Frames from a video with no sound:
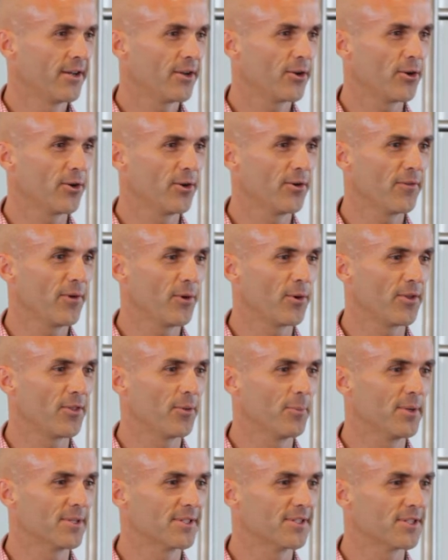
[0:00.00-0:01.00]
You know, if only
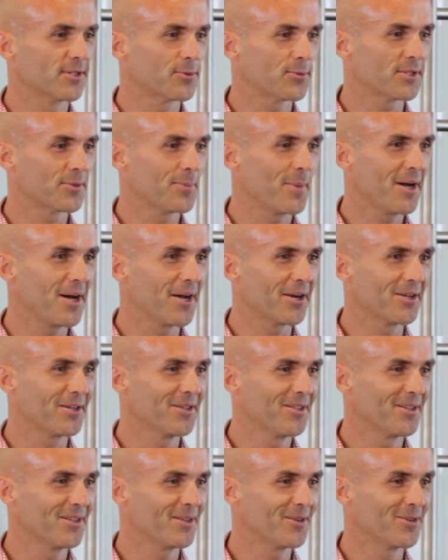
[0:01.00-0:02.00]
the business were
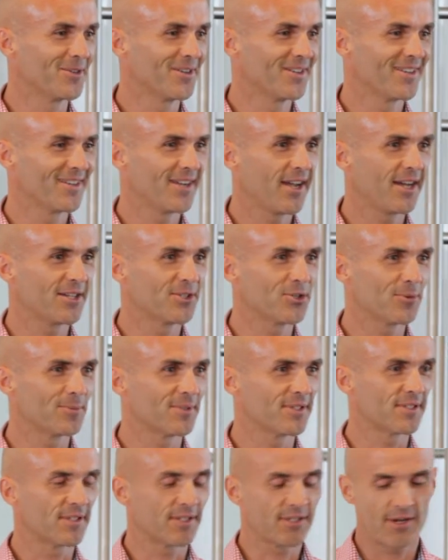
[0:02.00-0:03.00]
smarter, then our
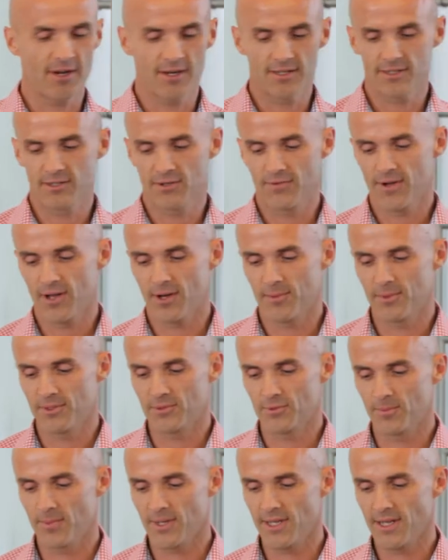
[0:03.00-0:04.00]
jobs as designers and
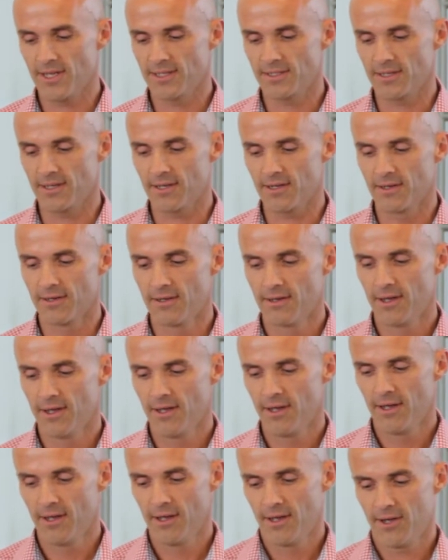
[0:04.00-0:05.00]
developers would be easier.
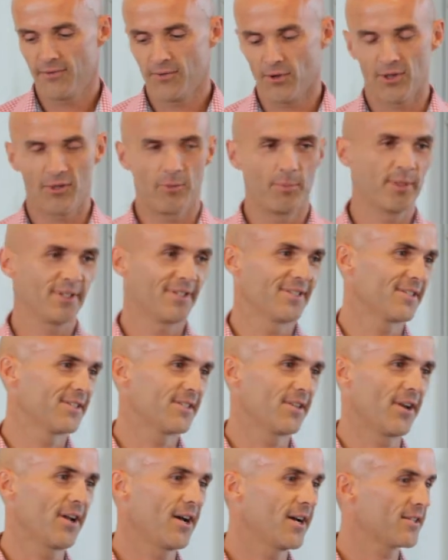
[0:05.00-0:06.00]
If only the business
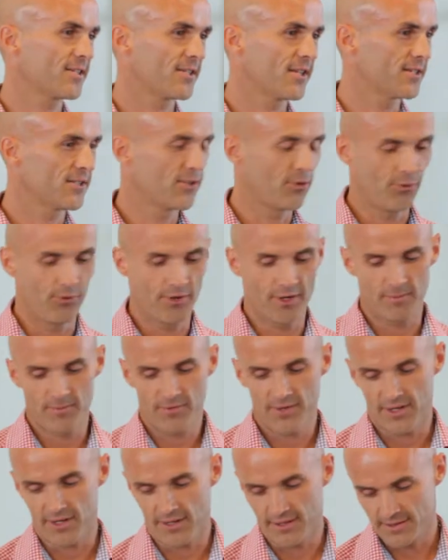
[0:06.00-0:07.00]
didn't ask us to do dumb
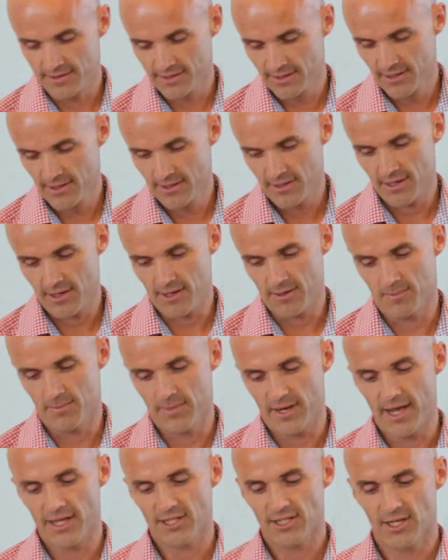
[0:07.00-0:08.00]
things. Um,
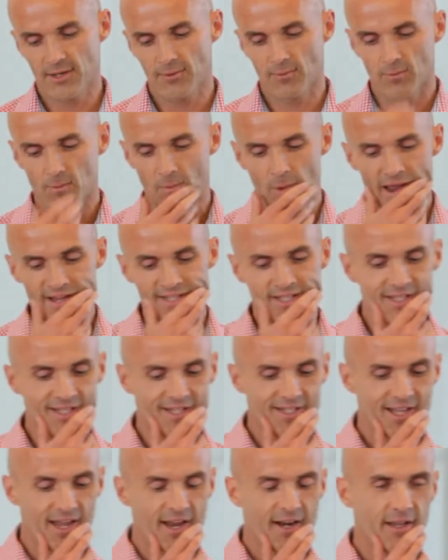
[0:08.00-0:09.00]
but actually, as a
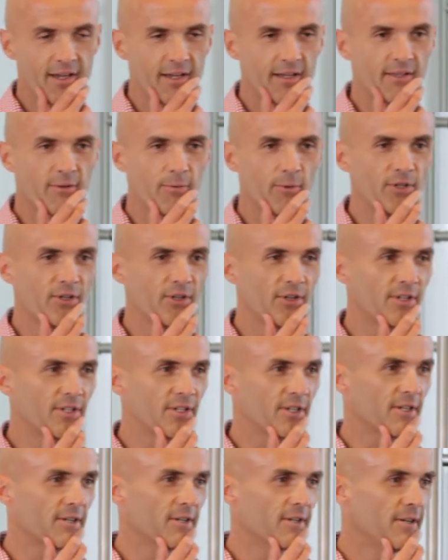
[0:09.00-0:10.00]
dictator, the word you need
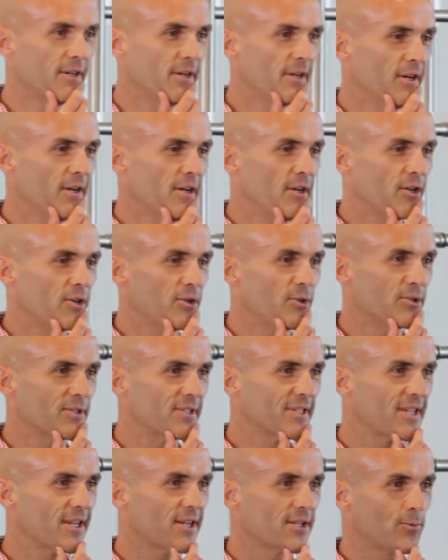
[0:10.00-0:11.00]
to use
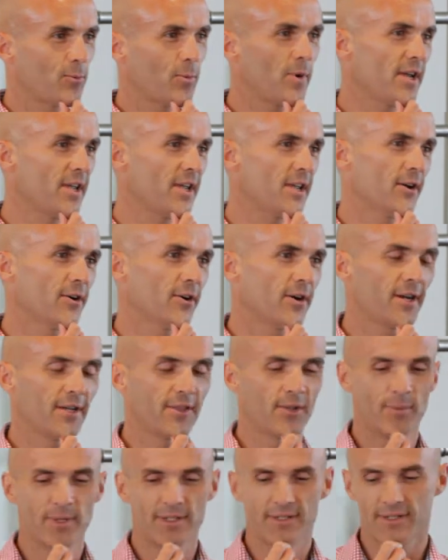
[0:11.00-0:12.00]
instead is we,
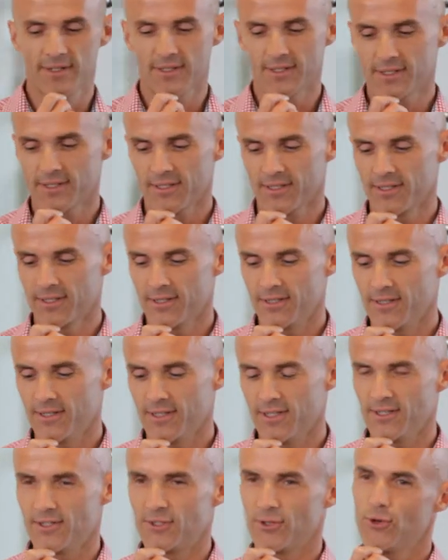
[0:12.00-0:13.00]
right? The business
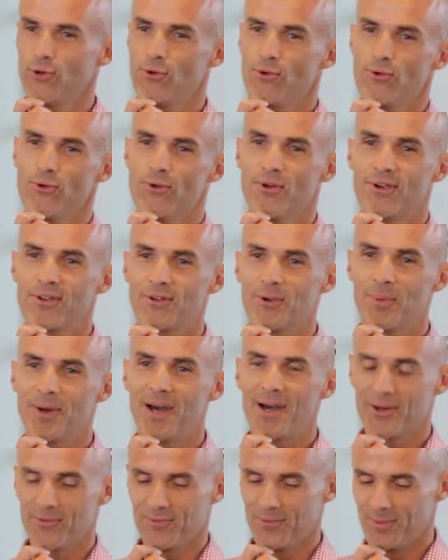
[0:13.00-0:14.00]
is you. You're
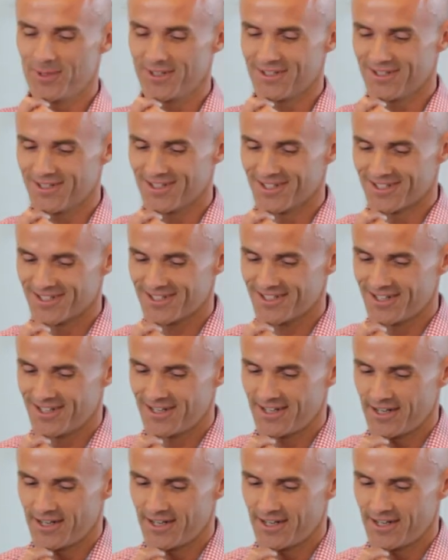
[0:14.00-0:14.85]
part of the business.